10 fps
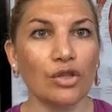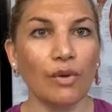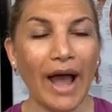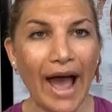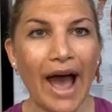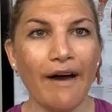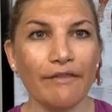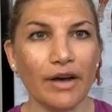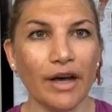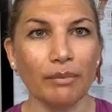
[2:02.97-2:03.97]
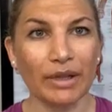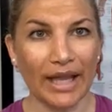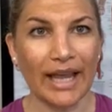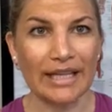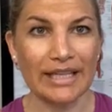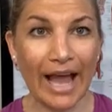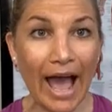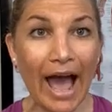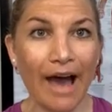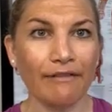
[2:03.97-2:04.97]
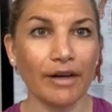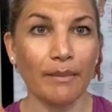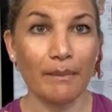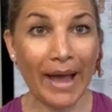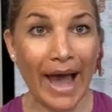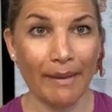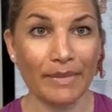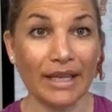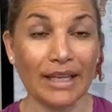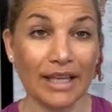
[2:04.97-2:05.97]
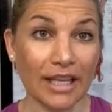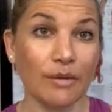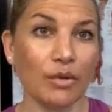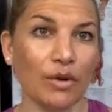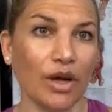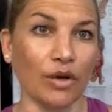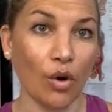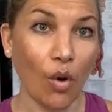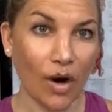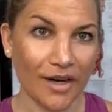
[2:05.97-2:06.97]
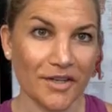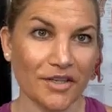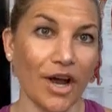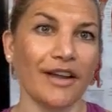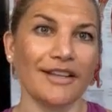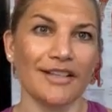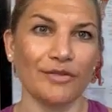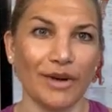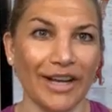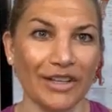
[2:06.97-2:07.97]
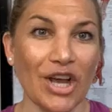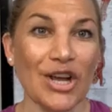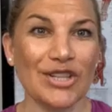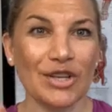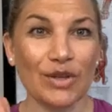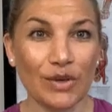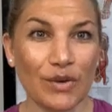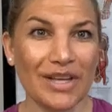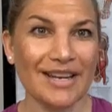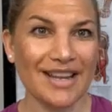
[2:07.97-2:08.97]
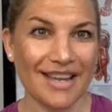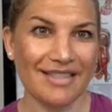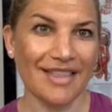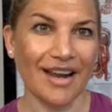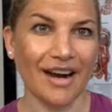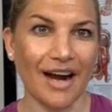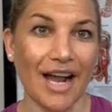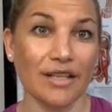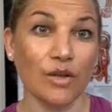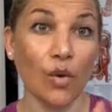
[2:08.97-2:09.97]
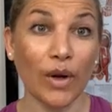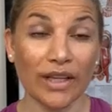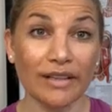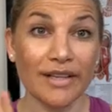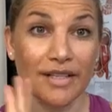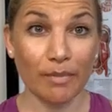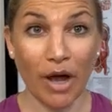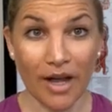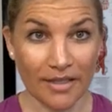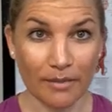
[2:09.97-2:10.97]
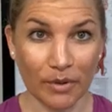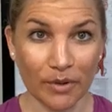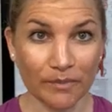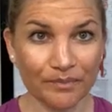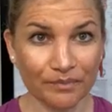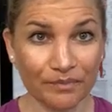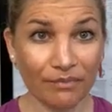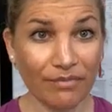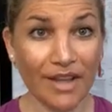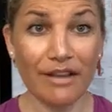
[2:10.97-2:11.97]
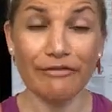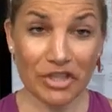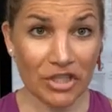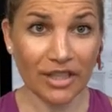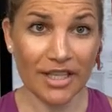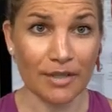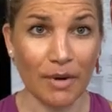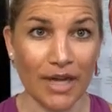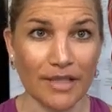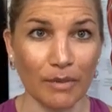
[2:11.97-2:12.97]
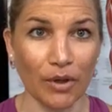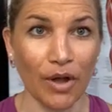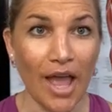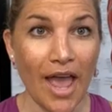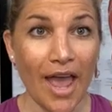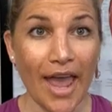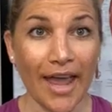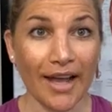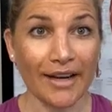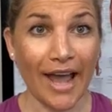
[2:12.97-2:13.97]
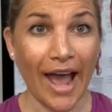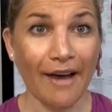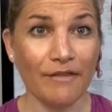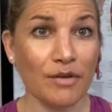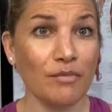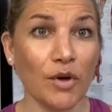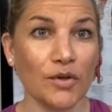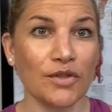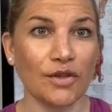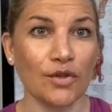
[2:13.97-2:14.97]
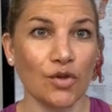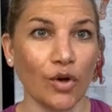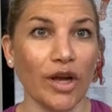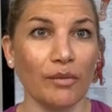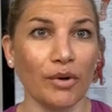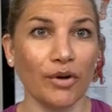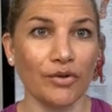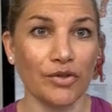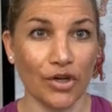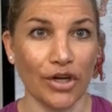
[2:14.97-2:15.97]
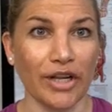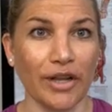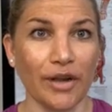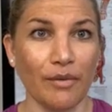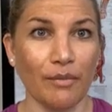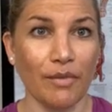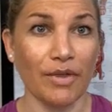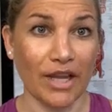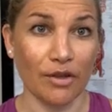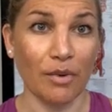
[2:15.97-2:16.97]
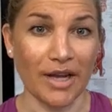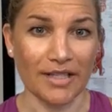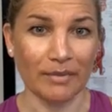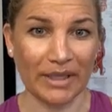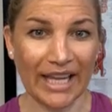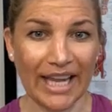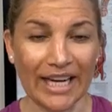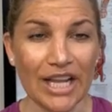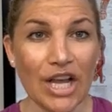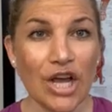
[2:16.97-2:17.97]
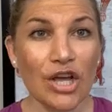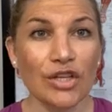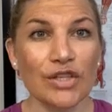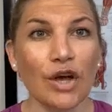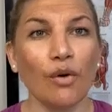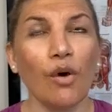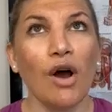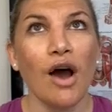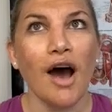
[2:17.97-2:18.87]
to have a plan, to have a map that can keep you on course, not get derailed, so you can get there as quickly as possible, efficiently as possible, and have the most enjoyable journey that you possibly can. So